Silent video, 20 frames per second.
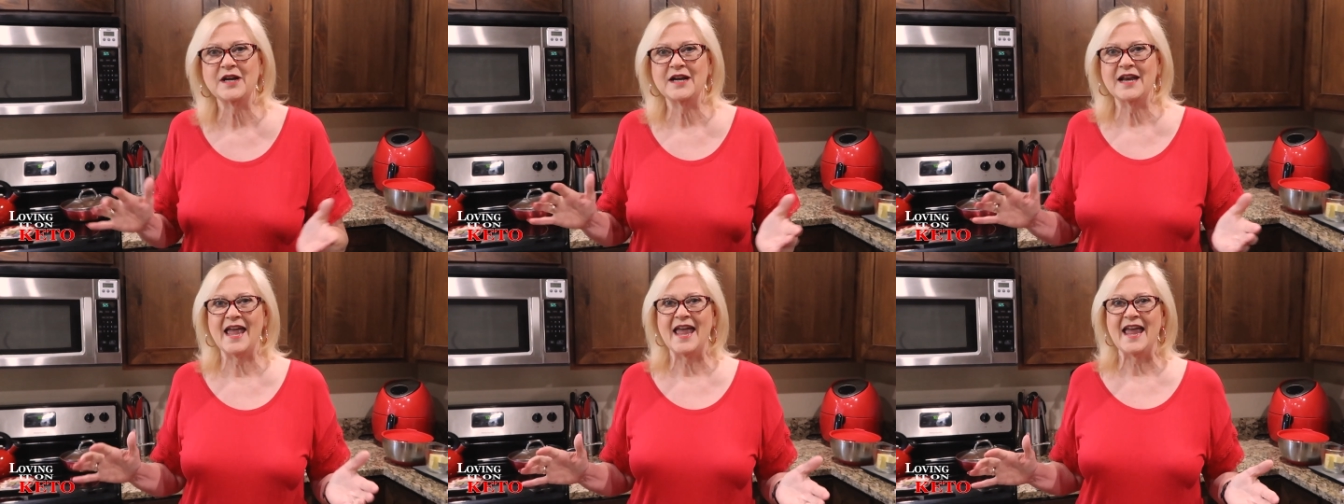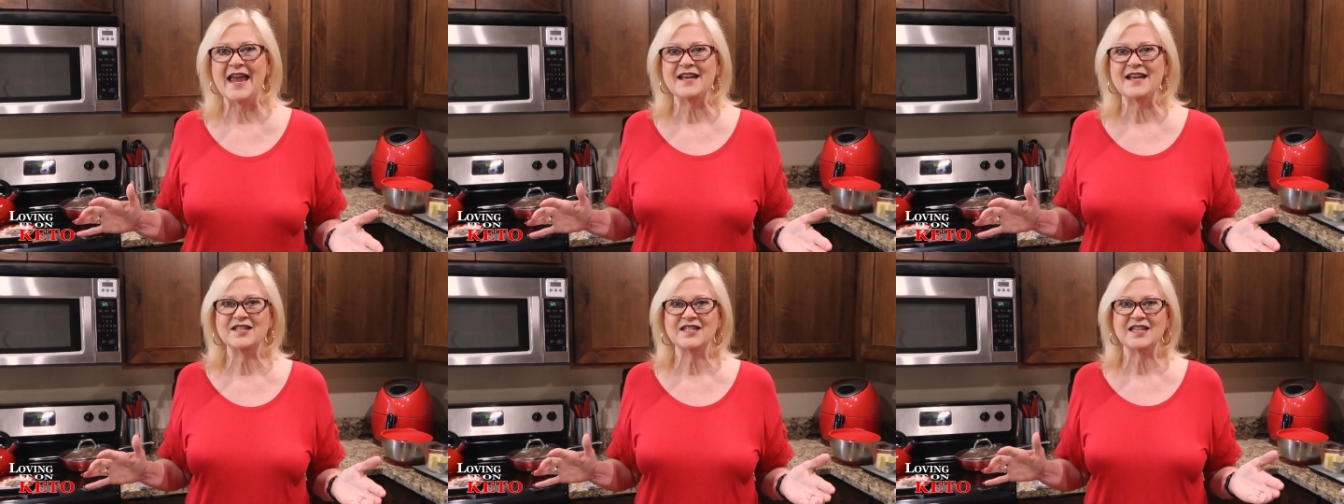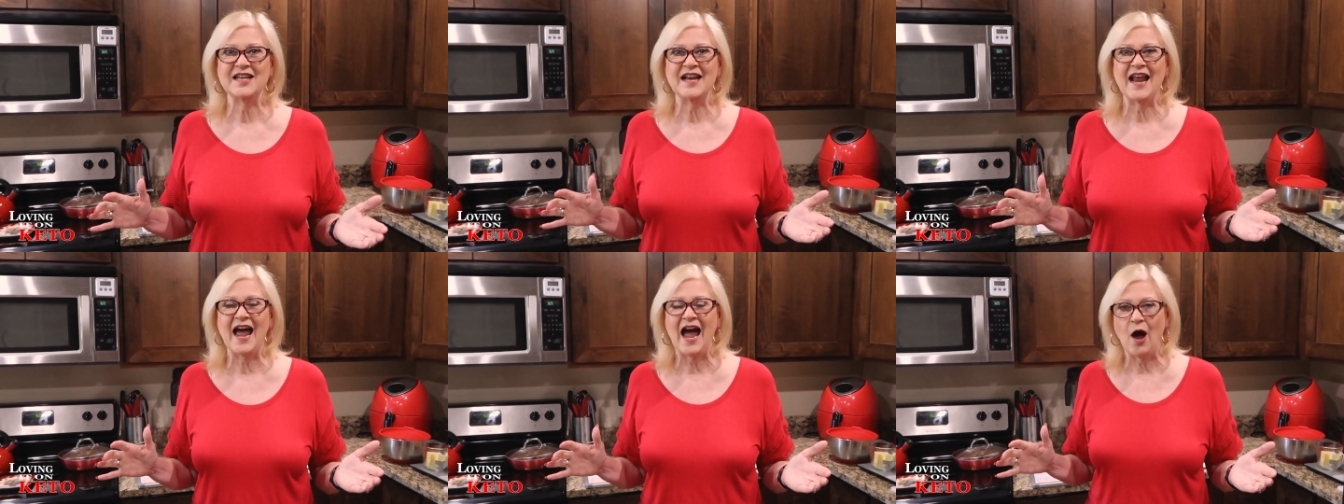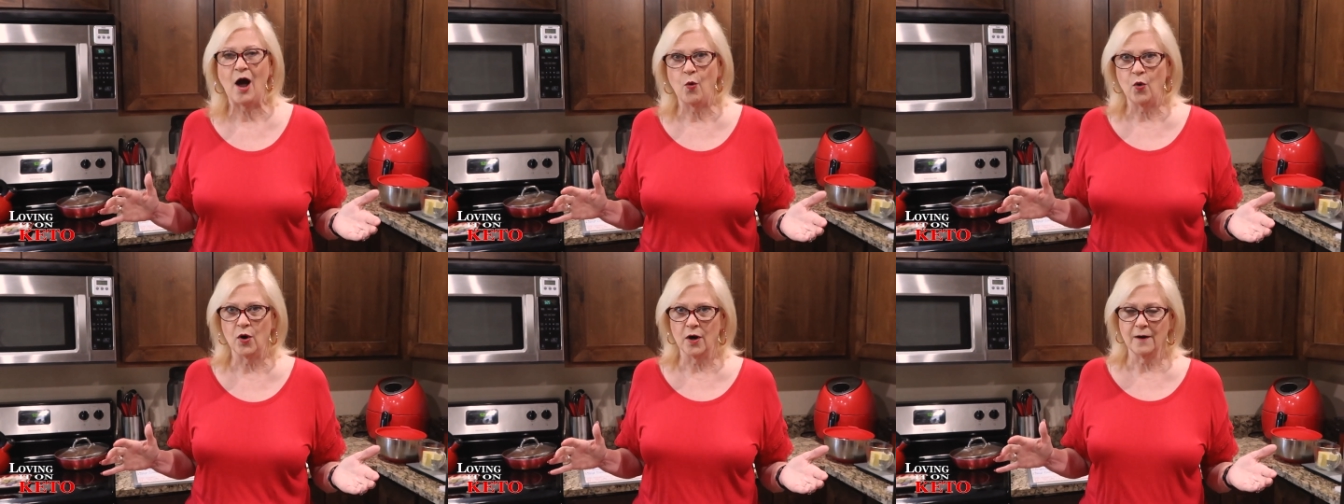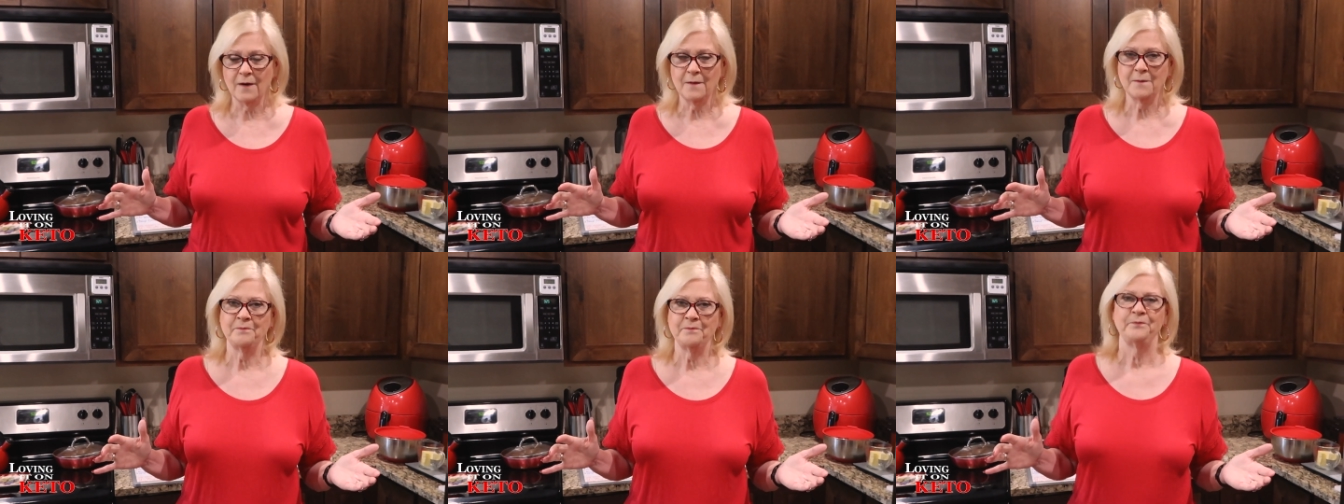an 18
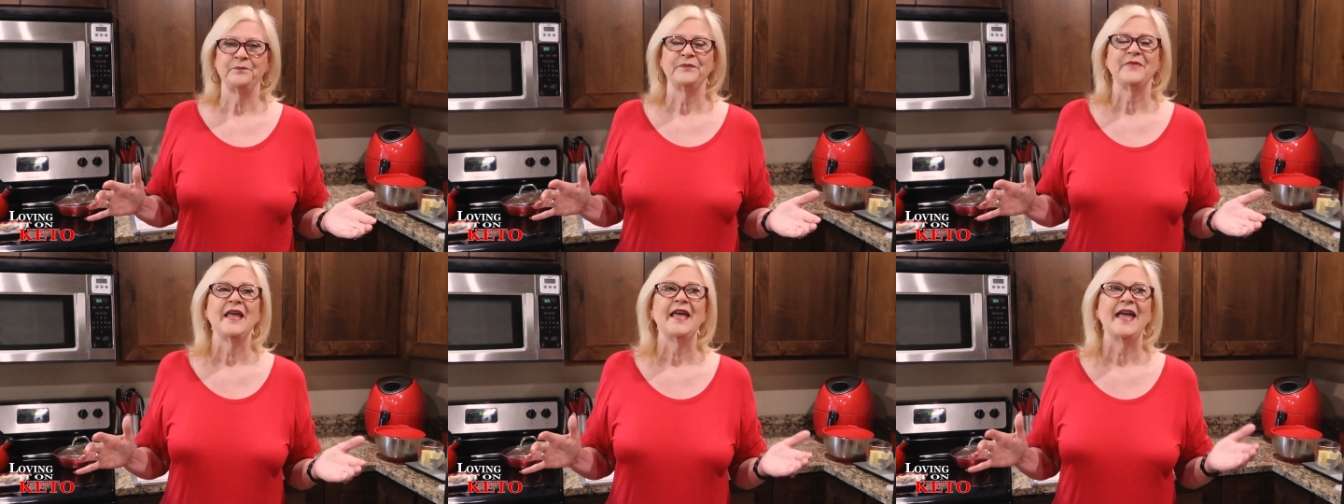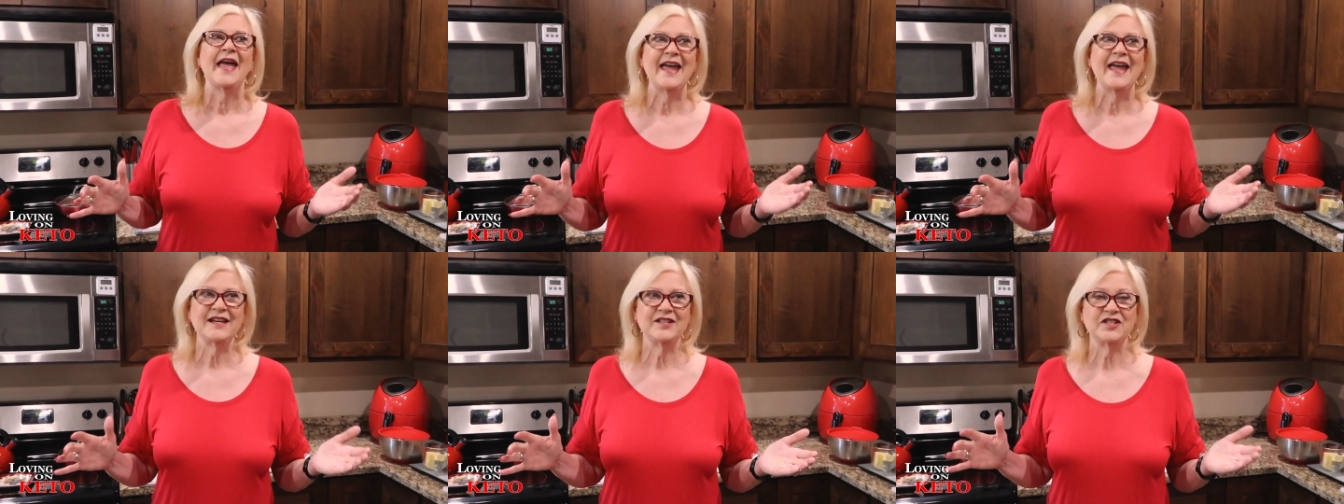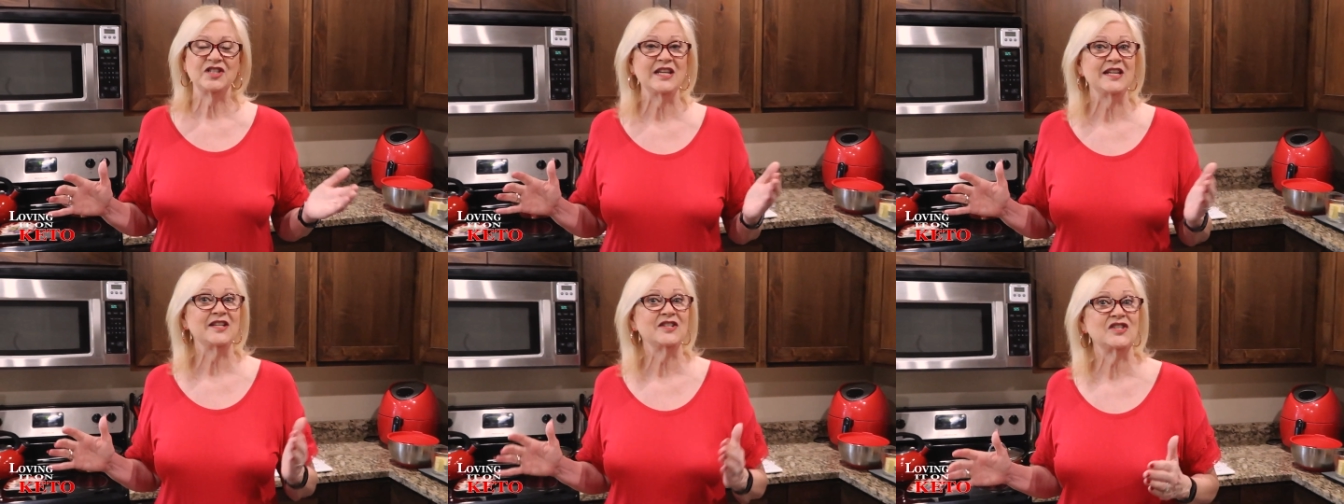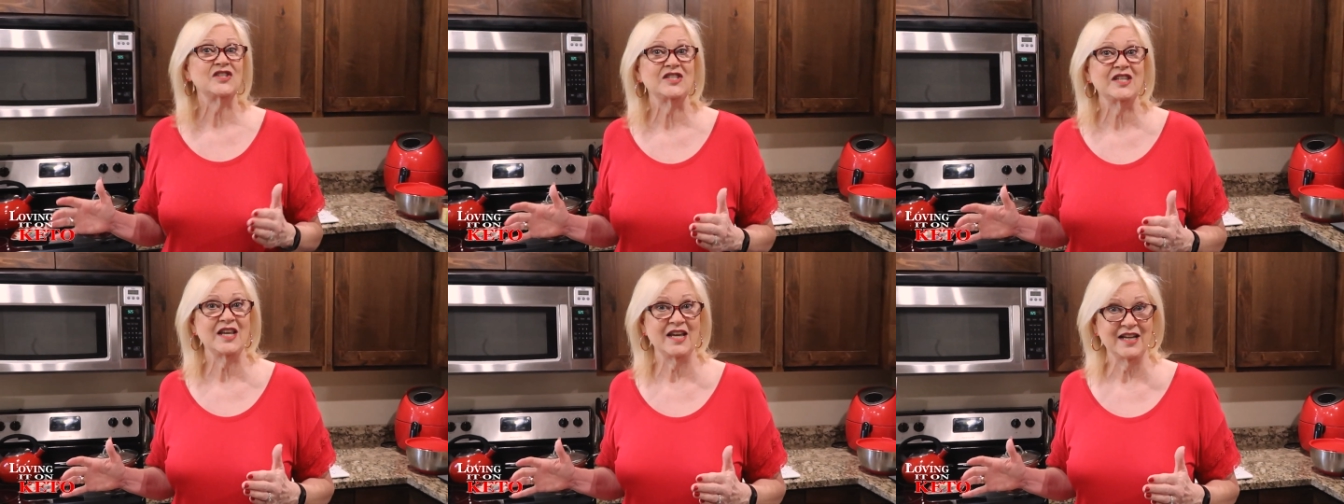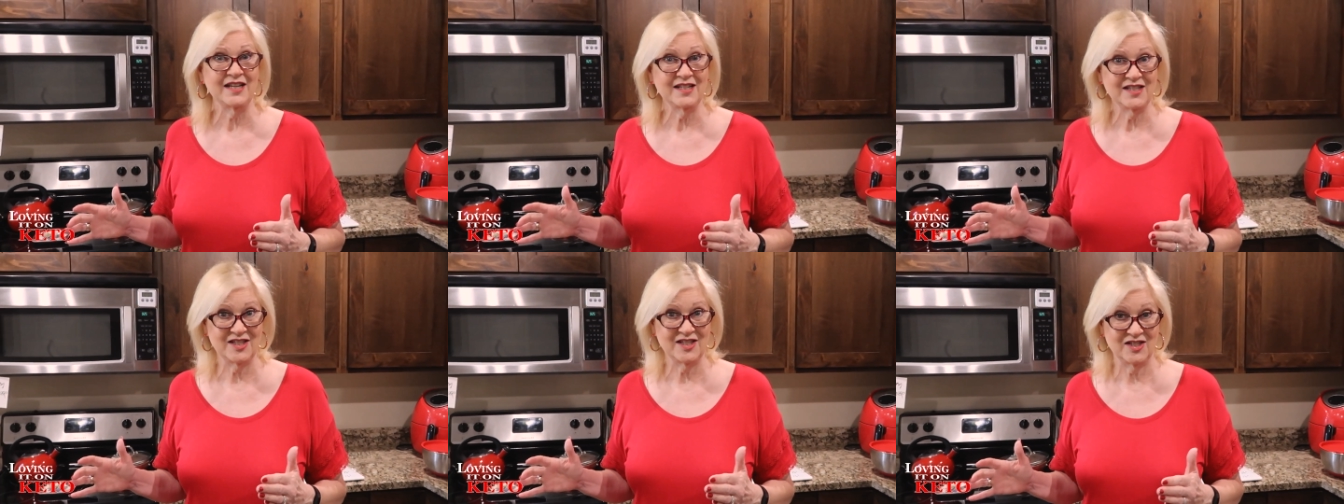hour, 18
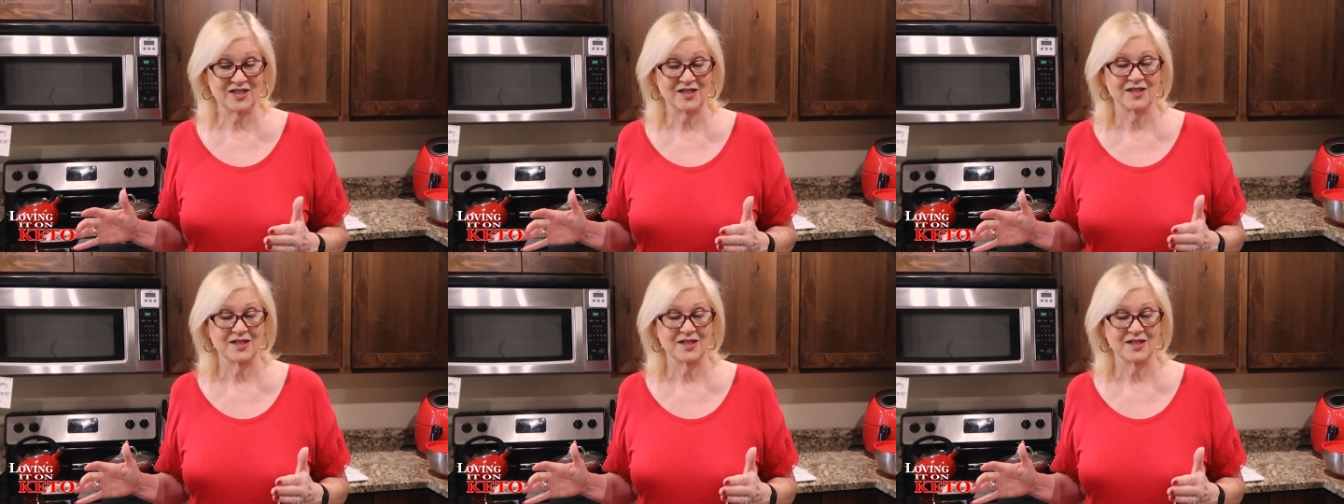6,